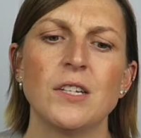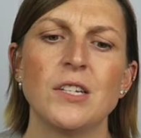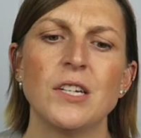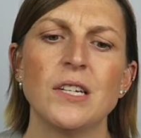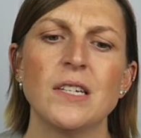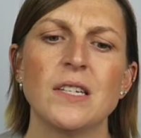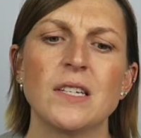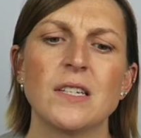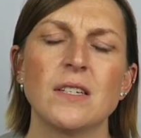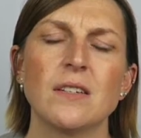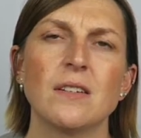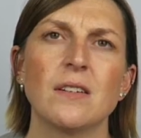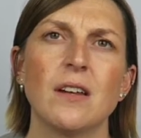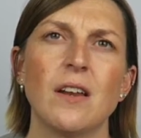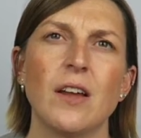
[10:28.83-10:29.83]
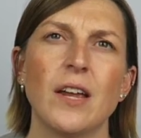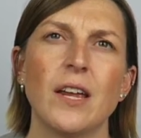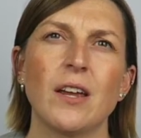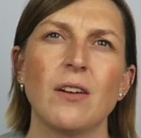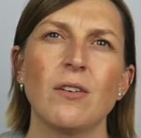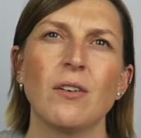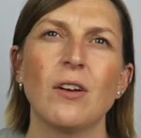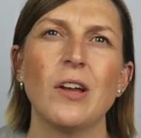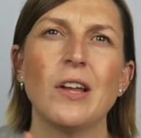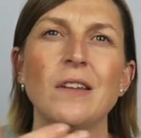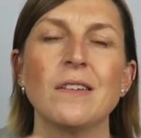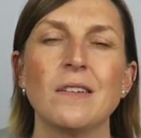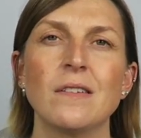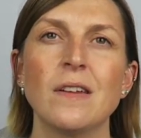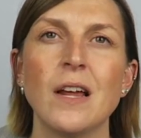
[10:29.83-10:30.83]
just like
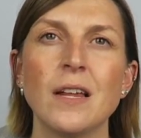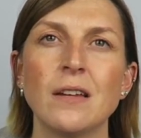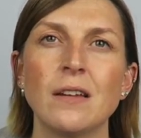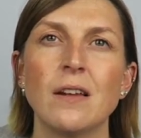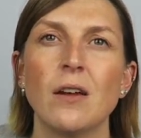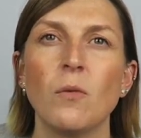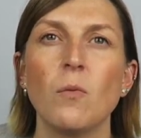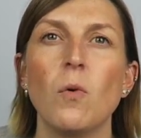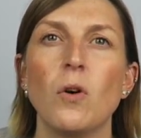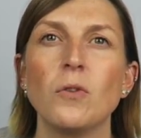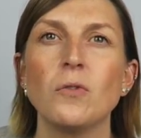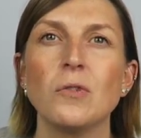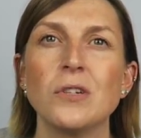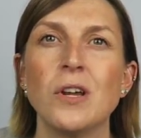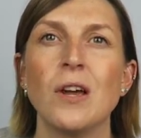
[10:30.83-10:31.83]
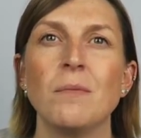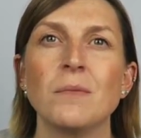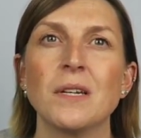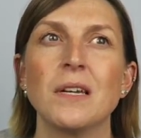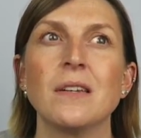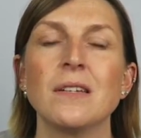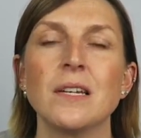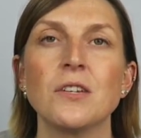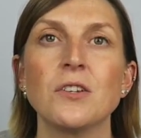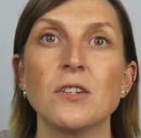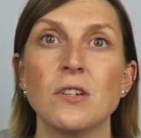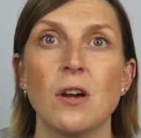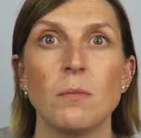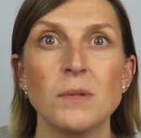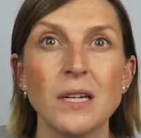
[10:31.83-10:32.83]
understand like what your terms and
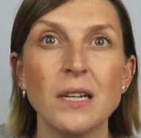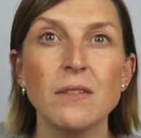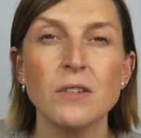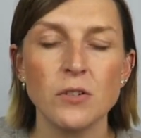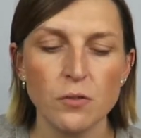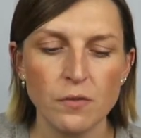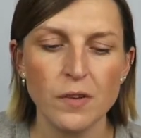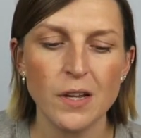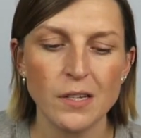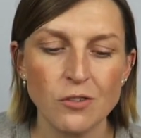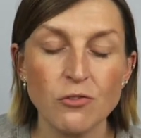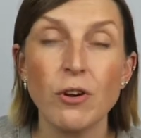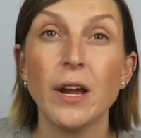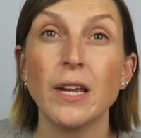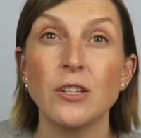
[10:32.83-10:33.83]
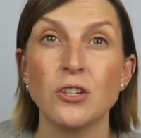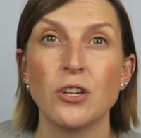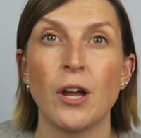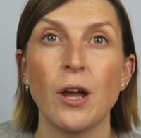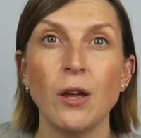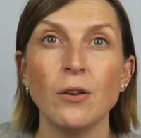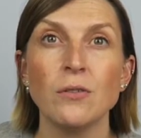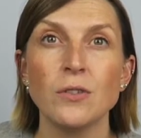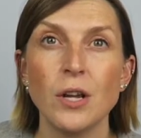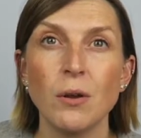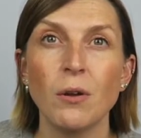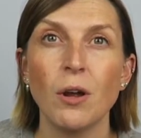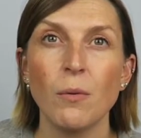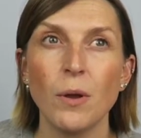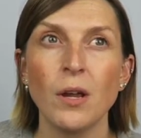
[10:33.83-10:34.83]
conditions are, particularly if it's your first trade show.
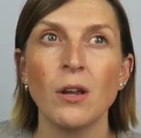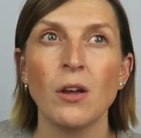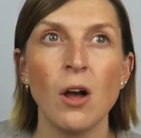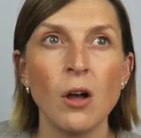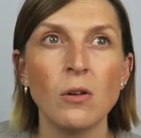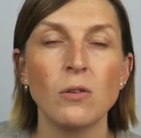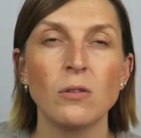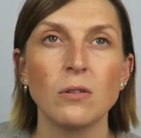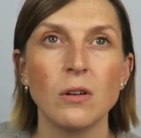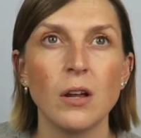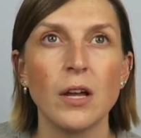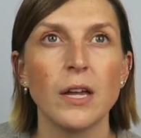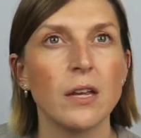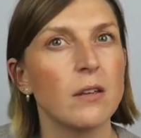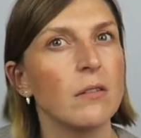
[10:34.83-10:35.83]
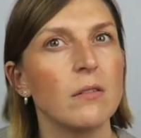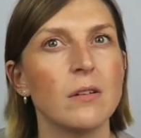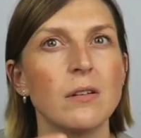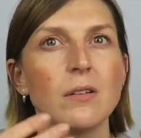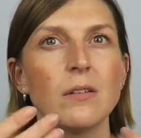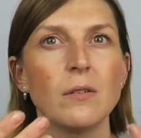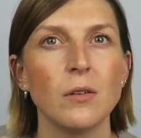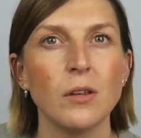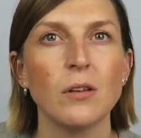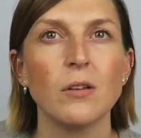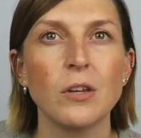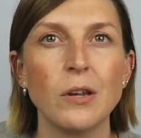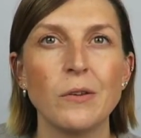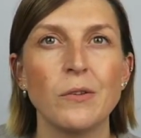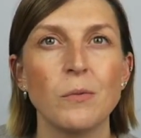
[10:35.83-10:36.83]
Don't go in cold. Like,
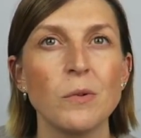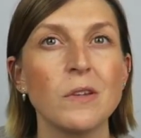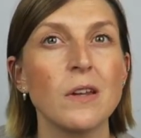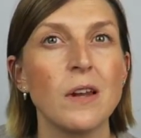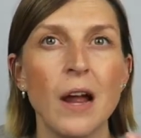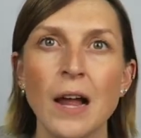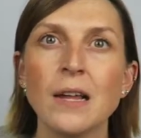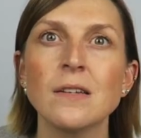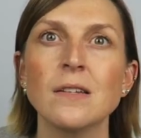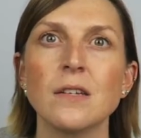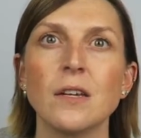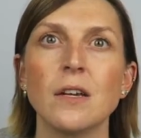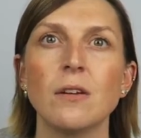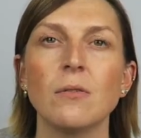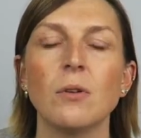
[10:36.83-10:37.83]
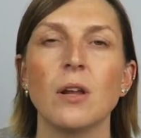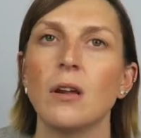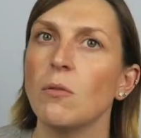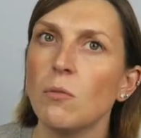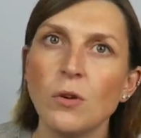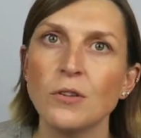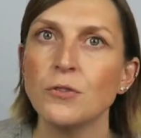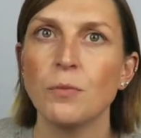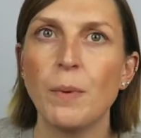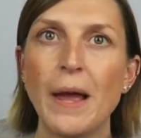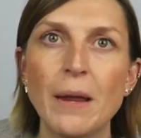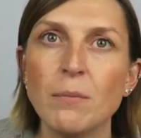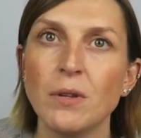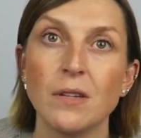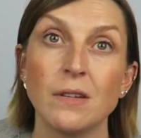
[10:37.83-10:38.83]
you know, someone's going to ask you, well, like, what's your
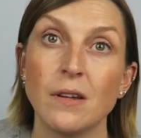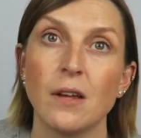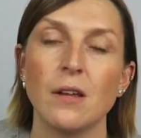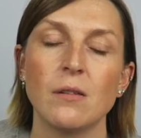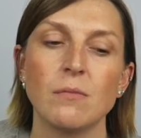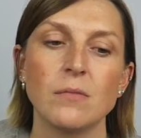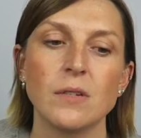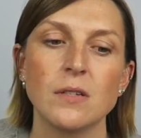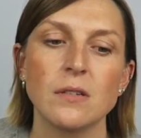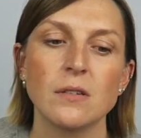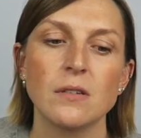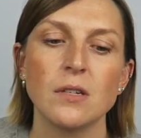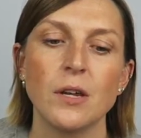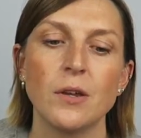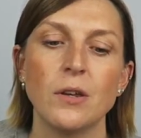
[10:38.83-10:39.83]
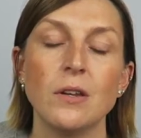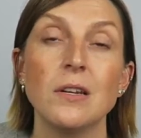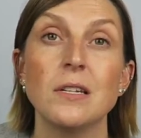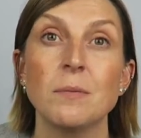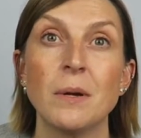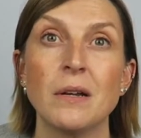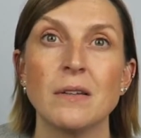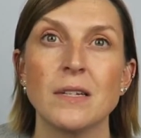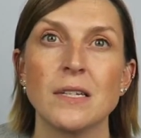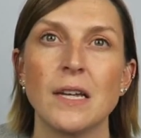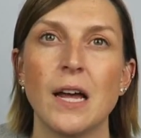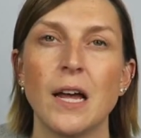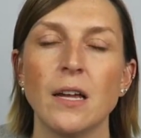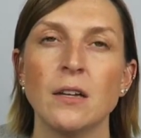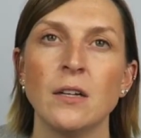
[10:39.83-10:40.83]
payment terms? So you need to be able to
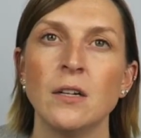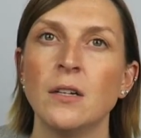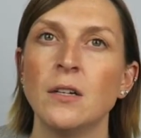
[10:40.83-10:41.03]
say,